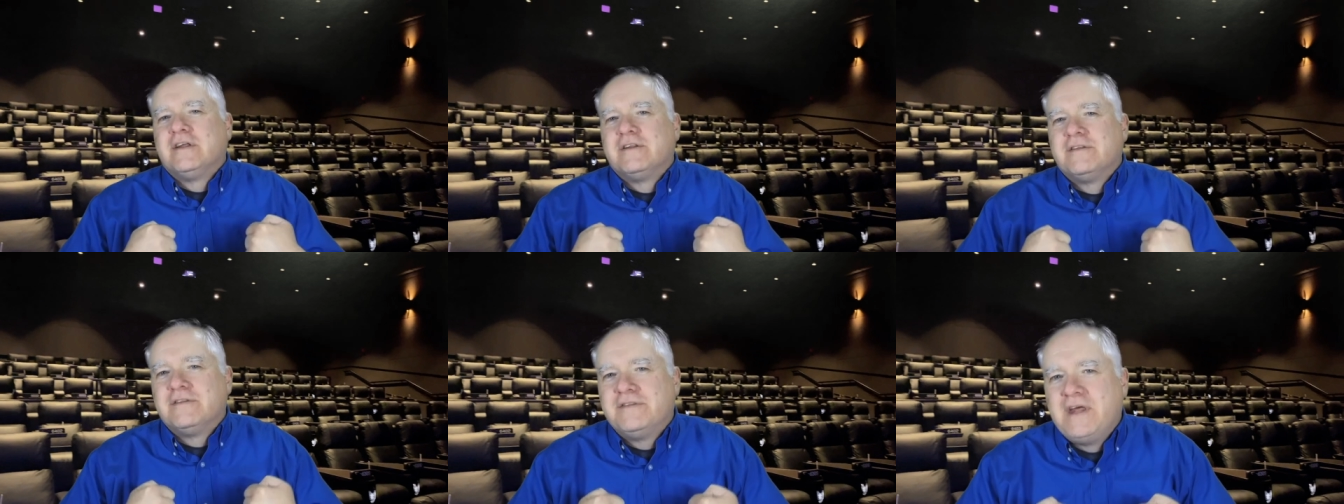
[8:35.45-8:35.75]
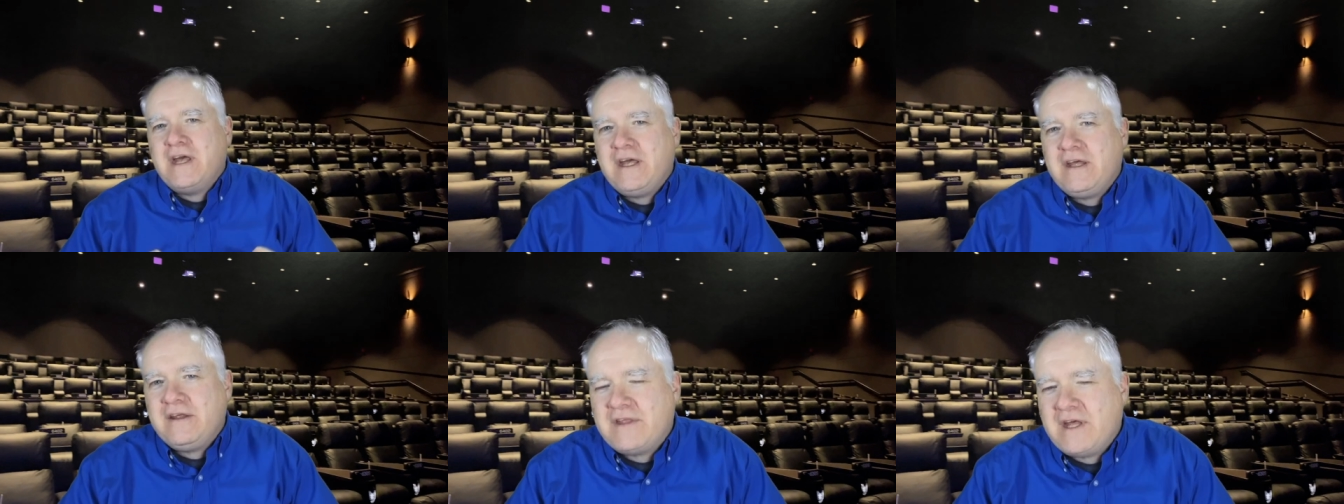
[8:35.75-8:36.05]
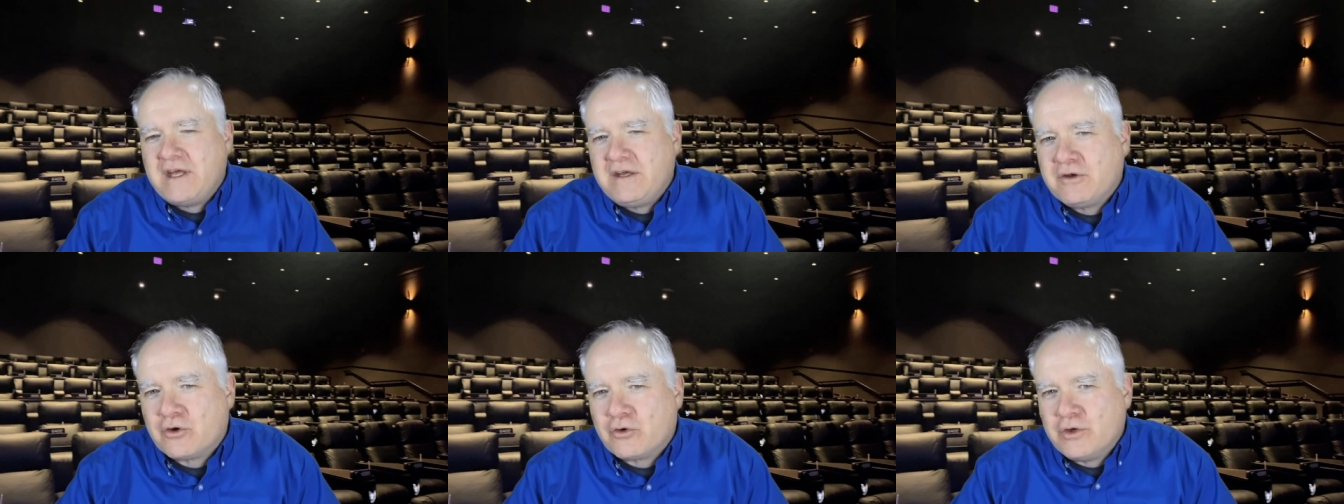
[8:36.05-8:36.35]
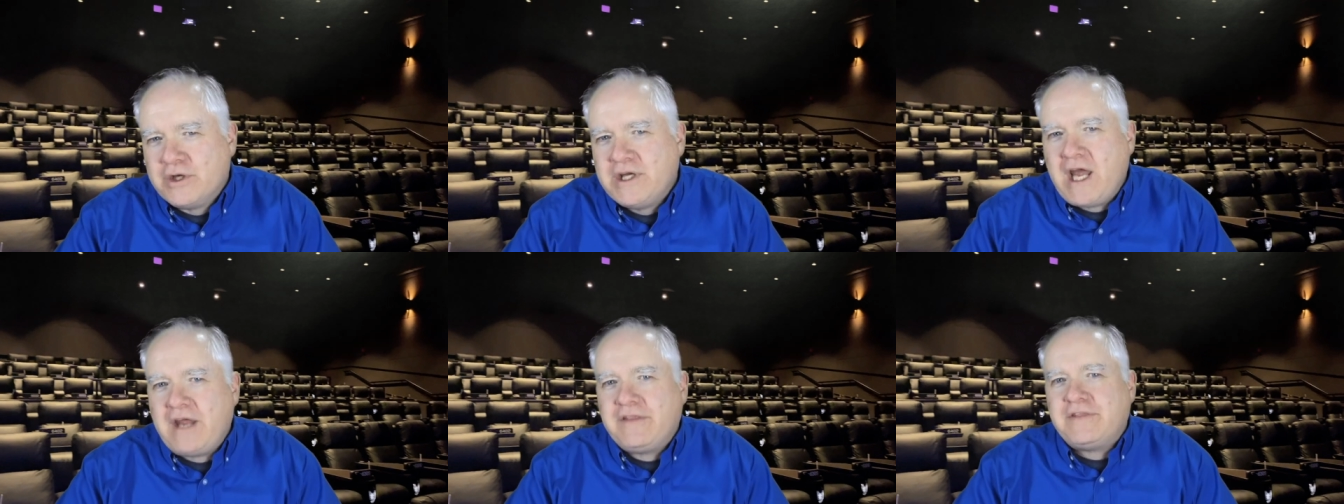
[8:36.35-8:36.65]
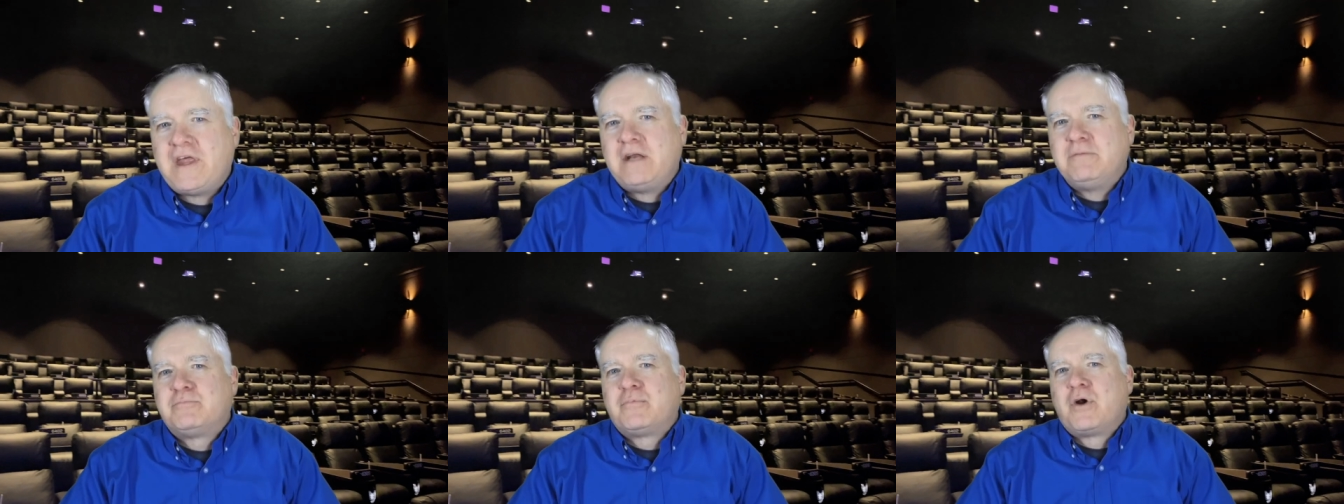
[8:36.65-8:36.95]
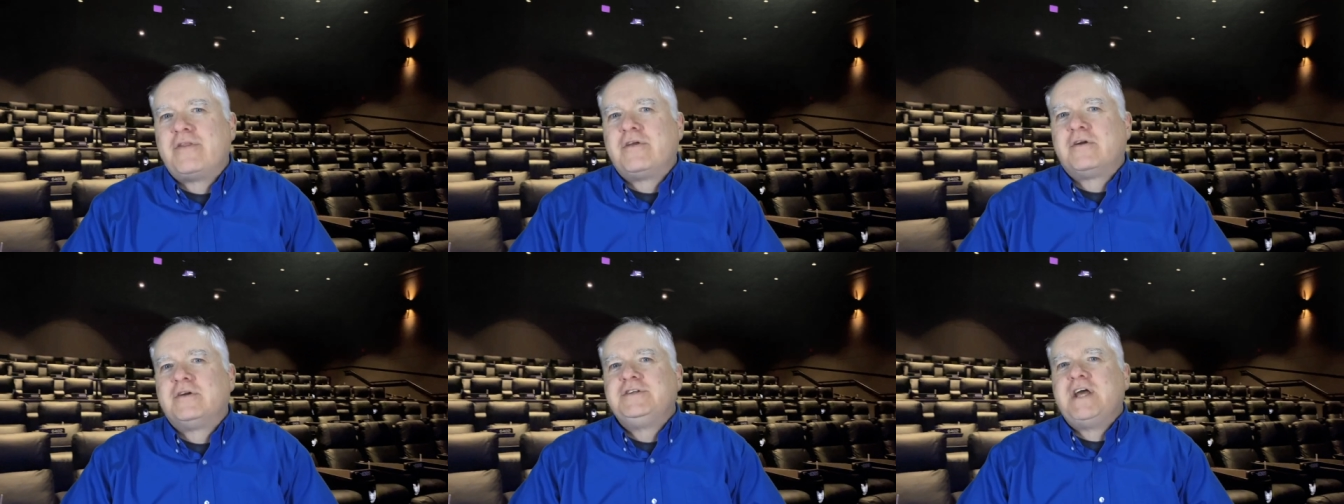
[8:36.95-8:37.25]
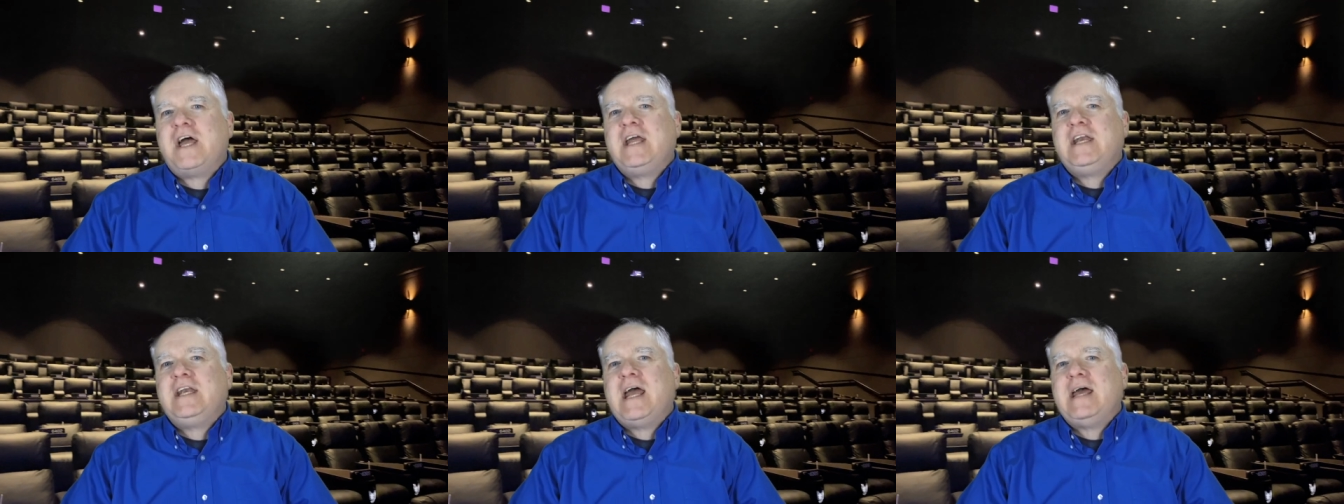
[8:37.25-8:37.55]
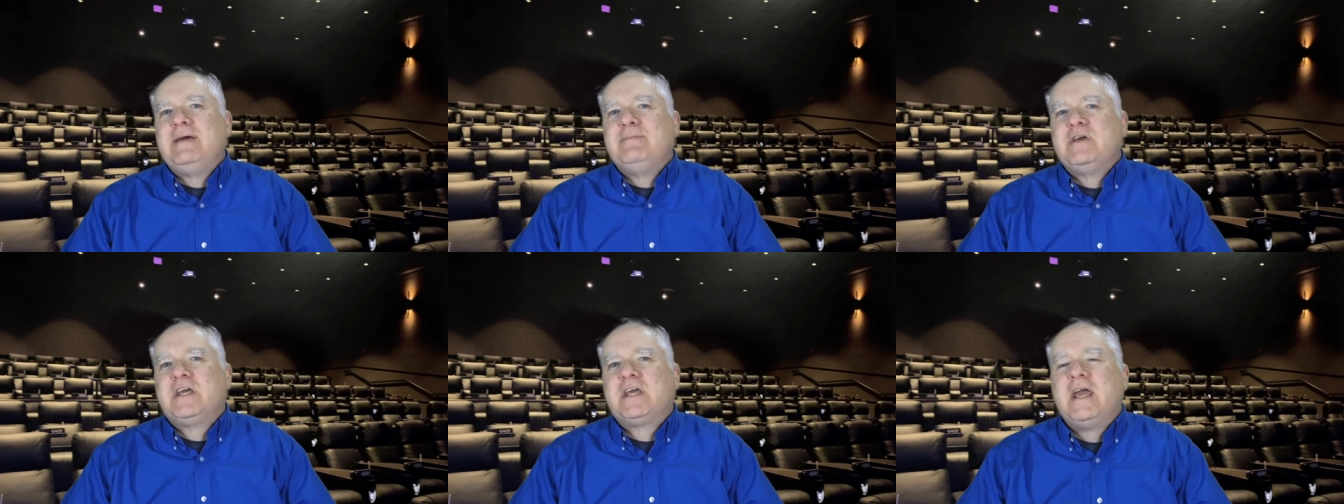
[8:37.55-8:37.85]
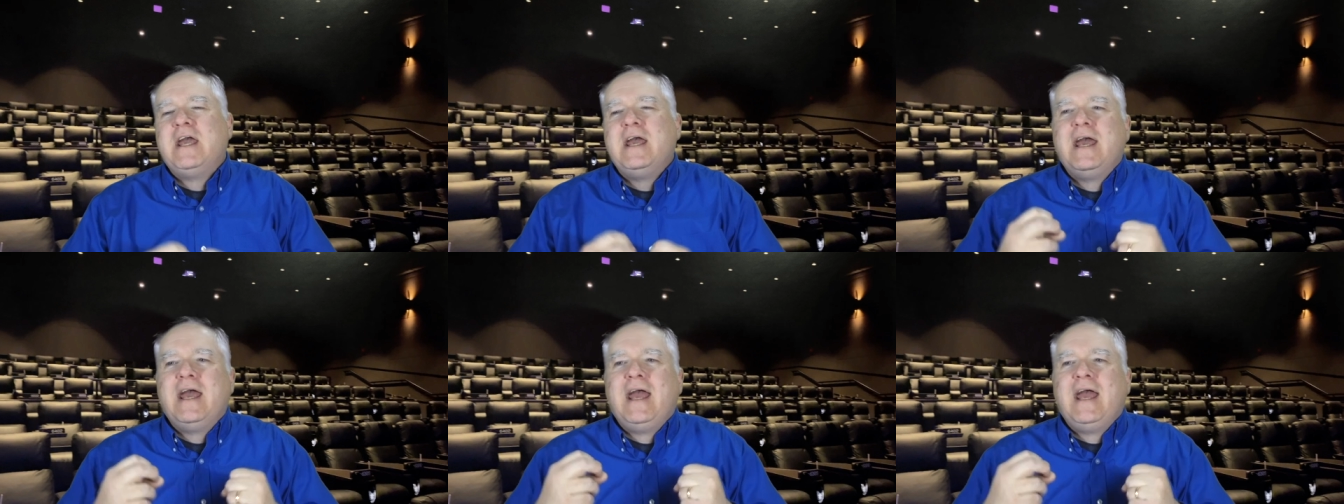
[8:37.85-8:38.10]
They create that brother dynamic,